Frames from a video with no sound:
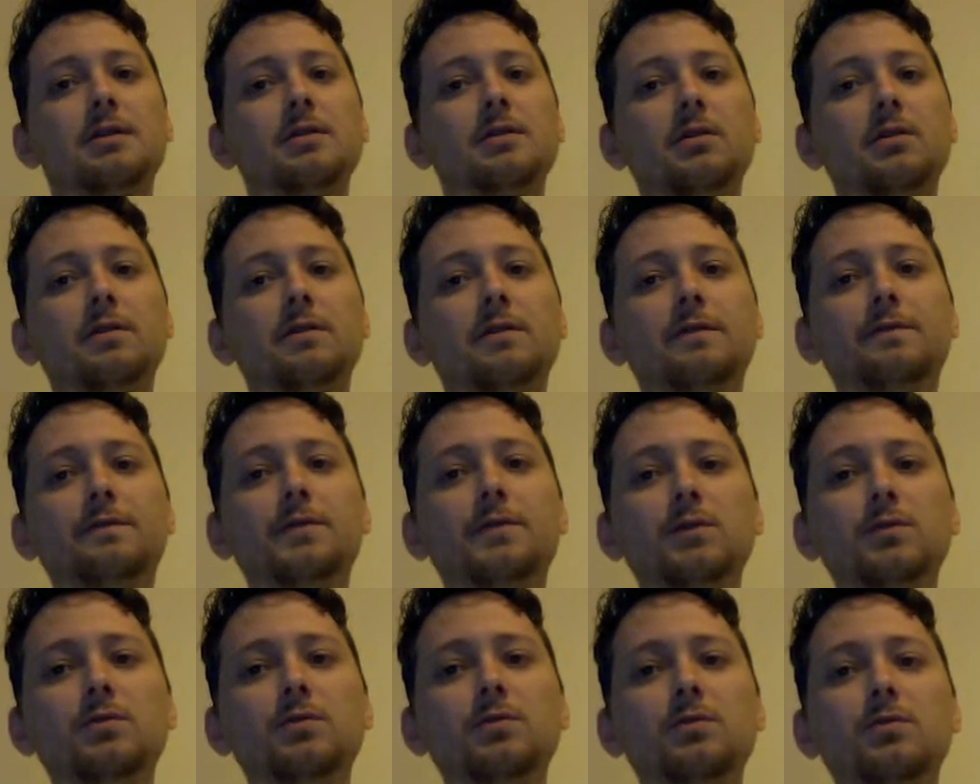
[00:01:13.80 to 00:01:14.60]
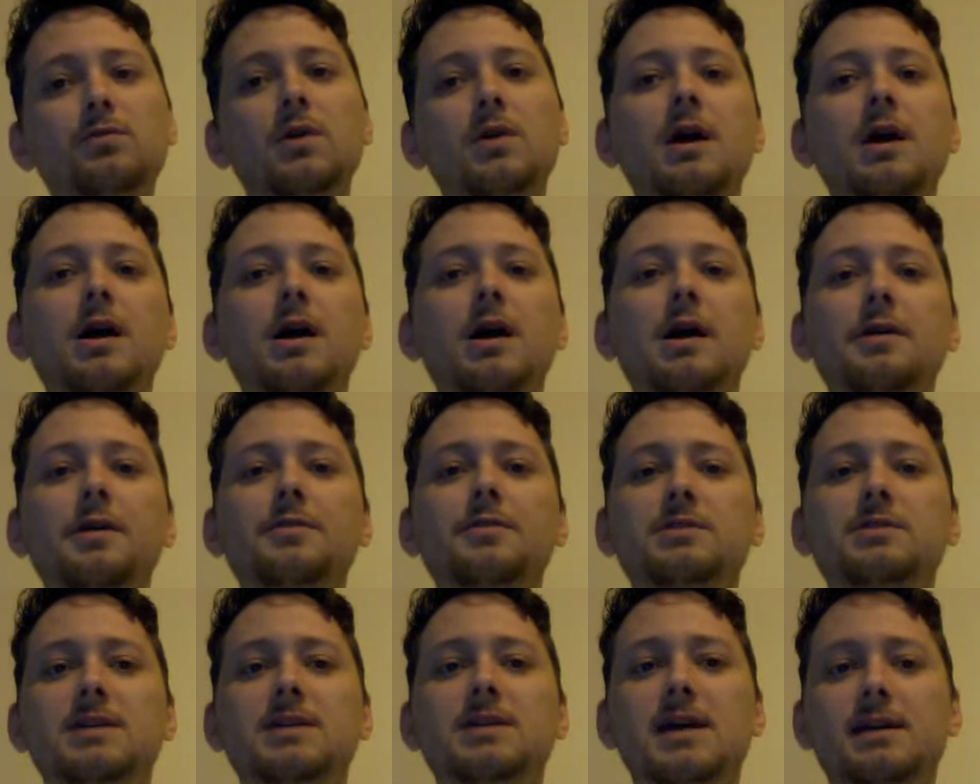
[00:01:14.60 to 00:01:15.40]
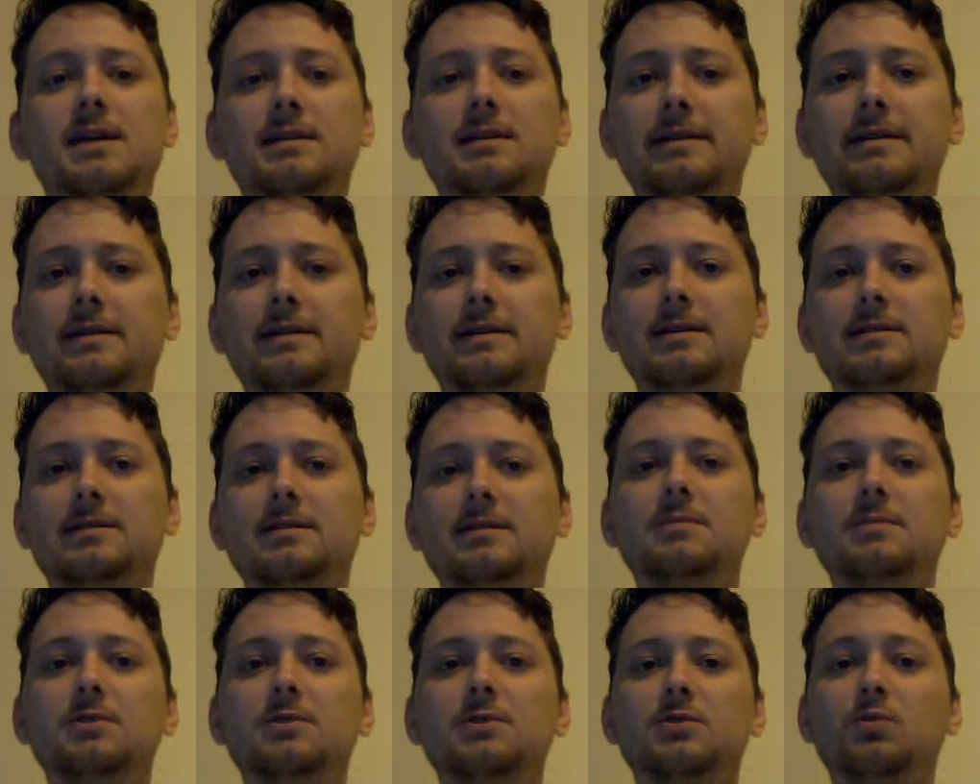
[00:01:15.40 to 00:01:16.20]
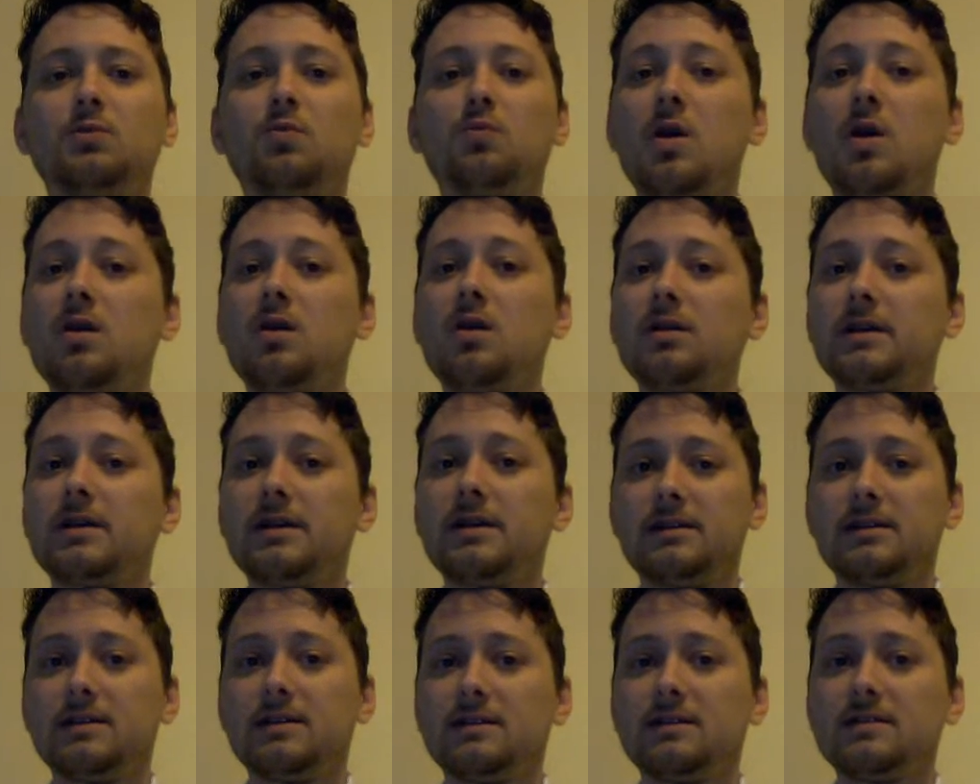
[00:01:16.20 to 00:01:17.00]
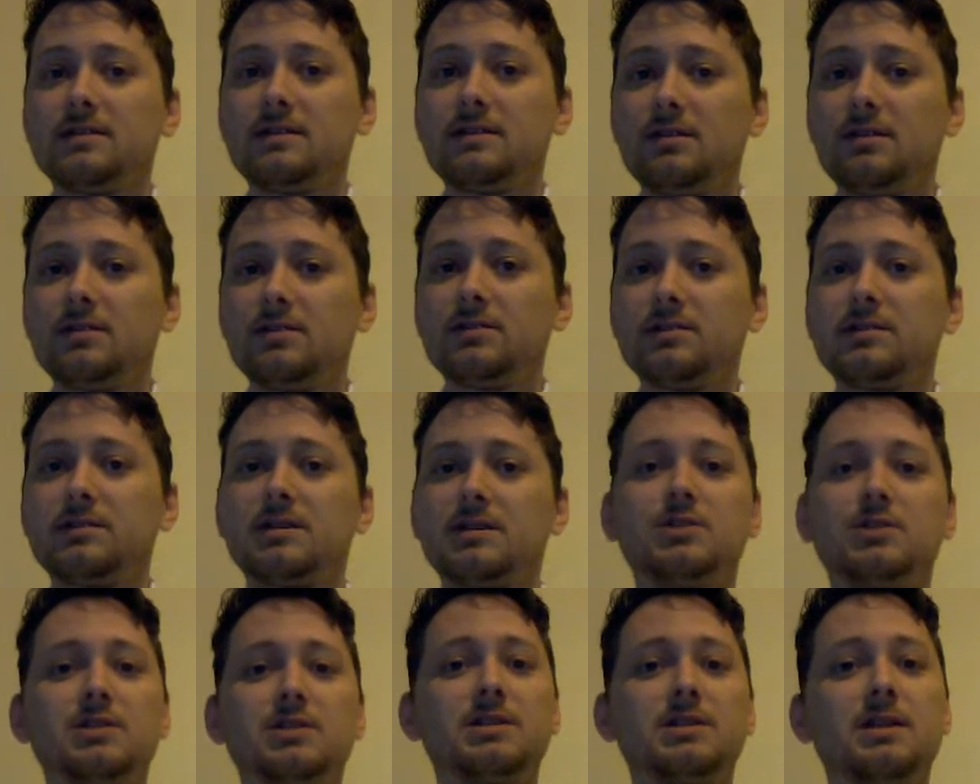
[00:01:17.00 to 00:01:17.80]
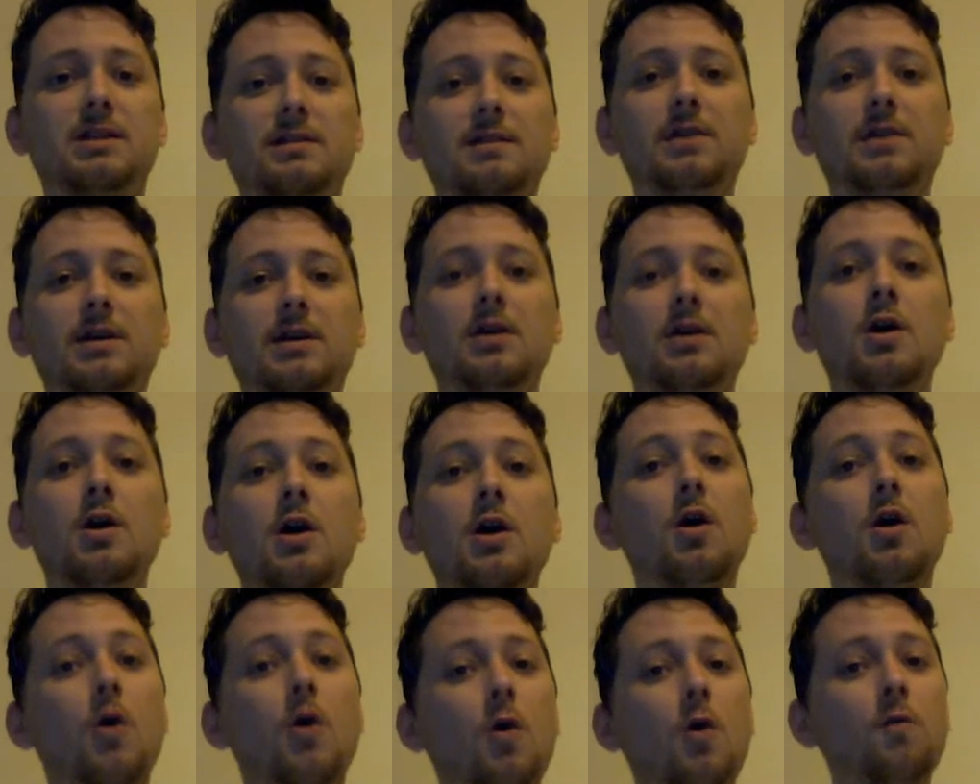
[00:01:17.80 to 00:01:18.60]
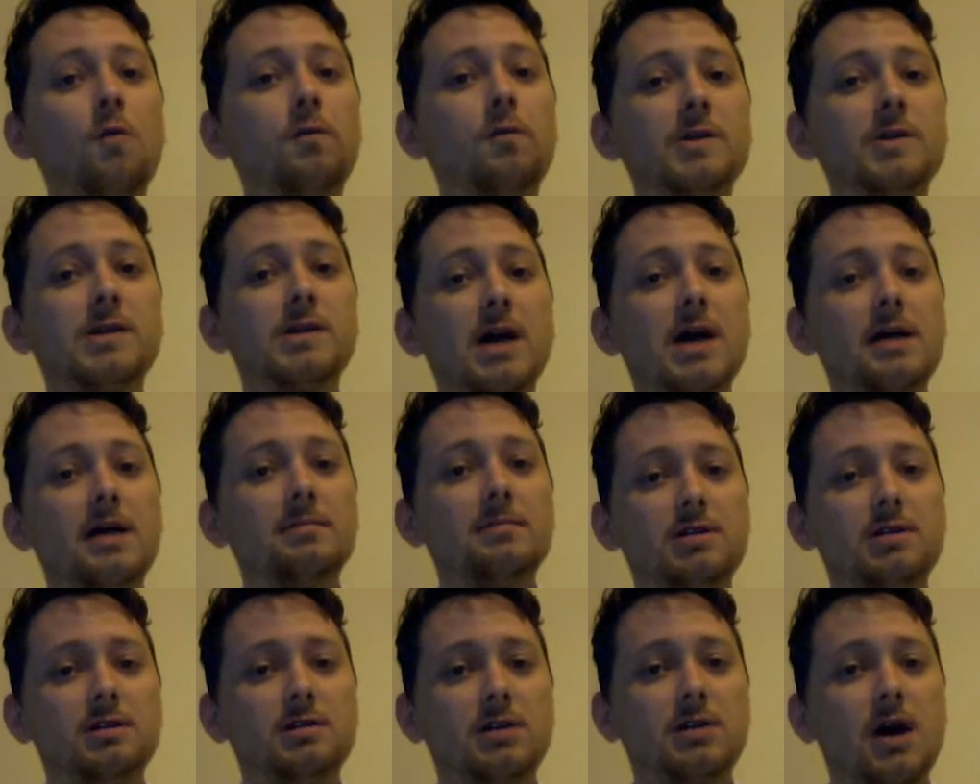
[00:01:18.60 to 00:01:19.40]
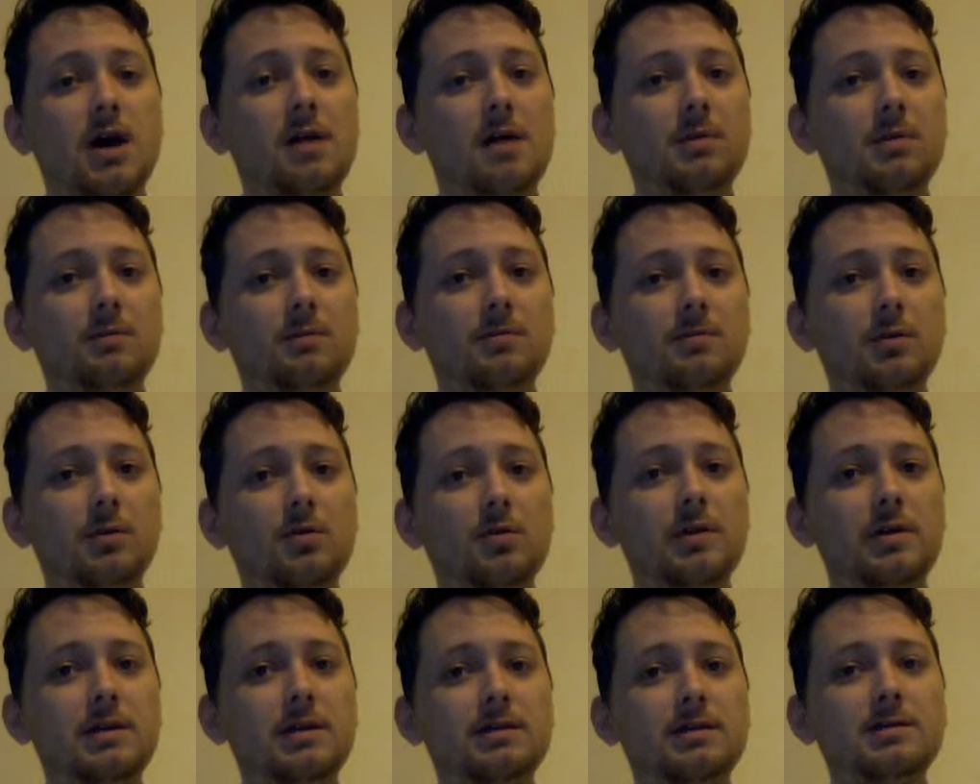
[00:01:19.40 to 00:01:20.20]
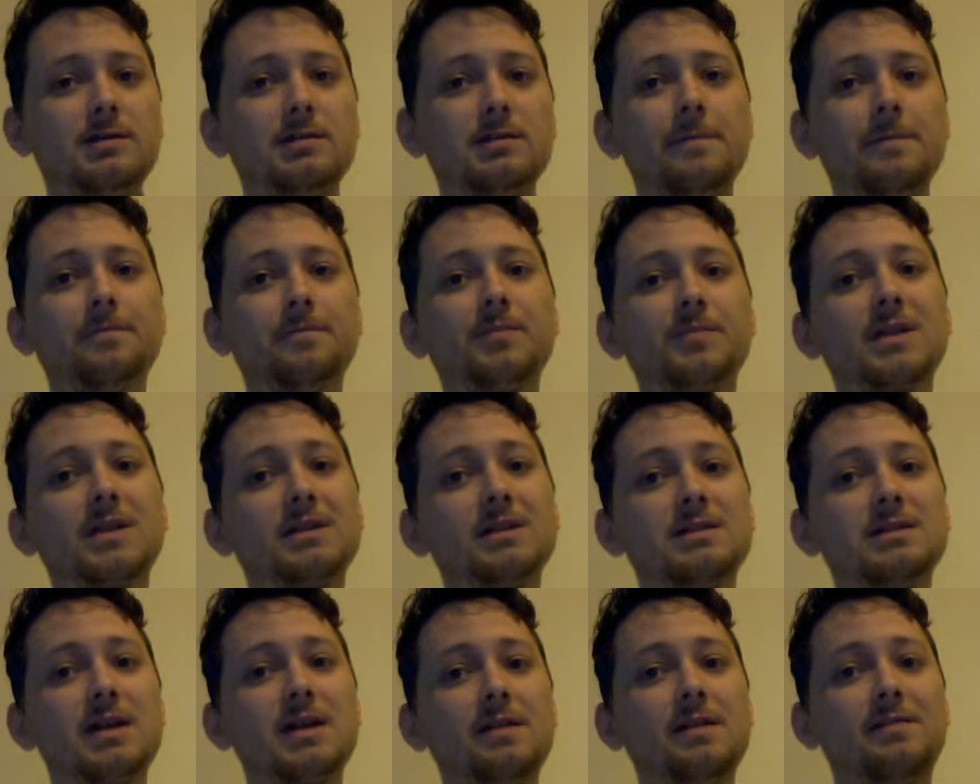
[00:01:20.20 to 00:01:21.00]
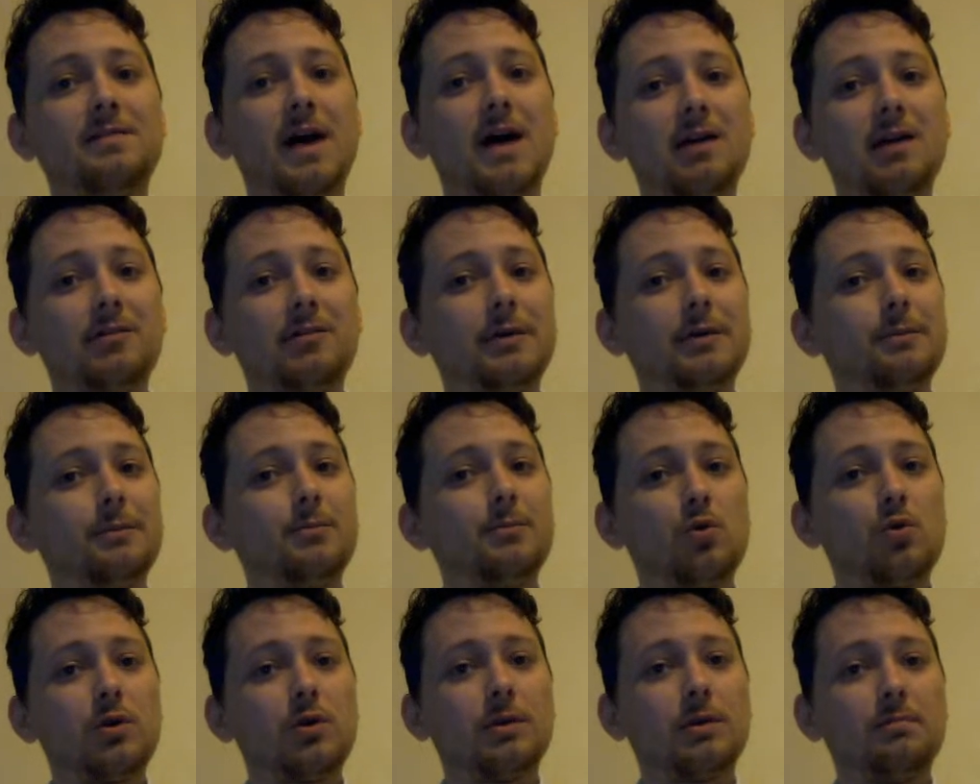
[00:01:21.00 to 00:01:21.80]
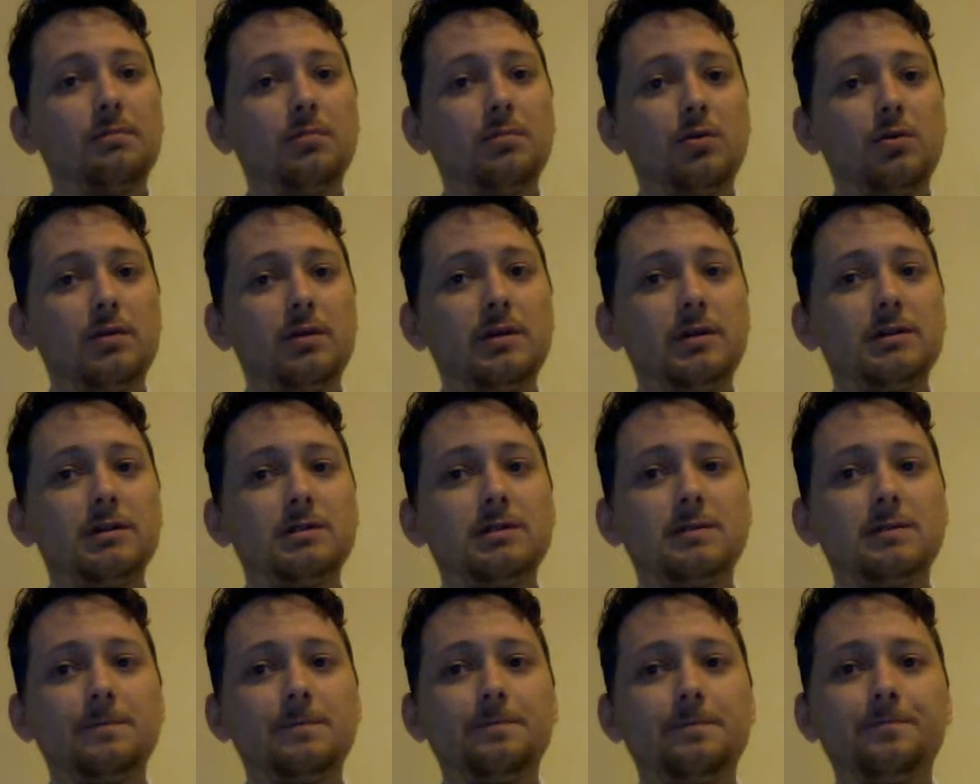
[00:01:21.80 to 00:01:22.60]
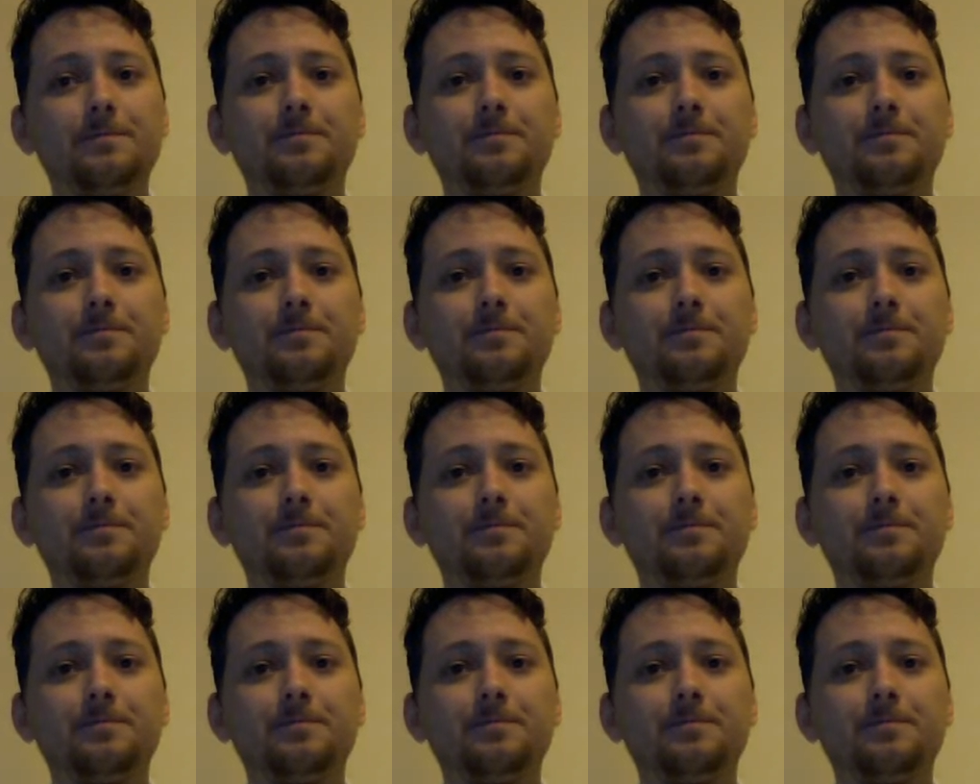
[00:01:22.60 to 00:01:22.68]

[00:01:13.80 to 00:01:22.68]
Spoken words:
There are a few other techniques Mr. Wong can consider, such as giving overtime to top employees instead of hiring more employees,